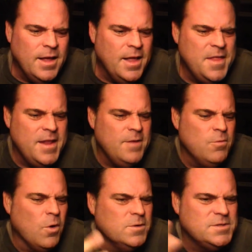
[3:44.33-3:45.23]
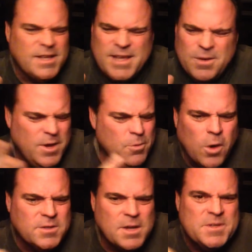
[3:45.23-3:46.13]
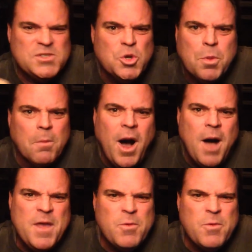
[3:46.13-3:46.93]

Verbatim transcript: And then he rolls the kid, he rolls up his super bomb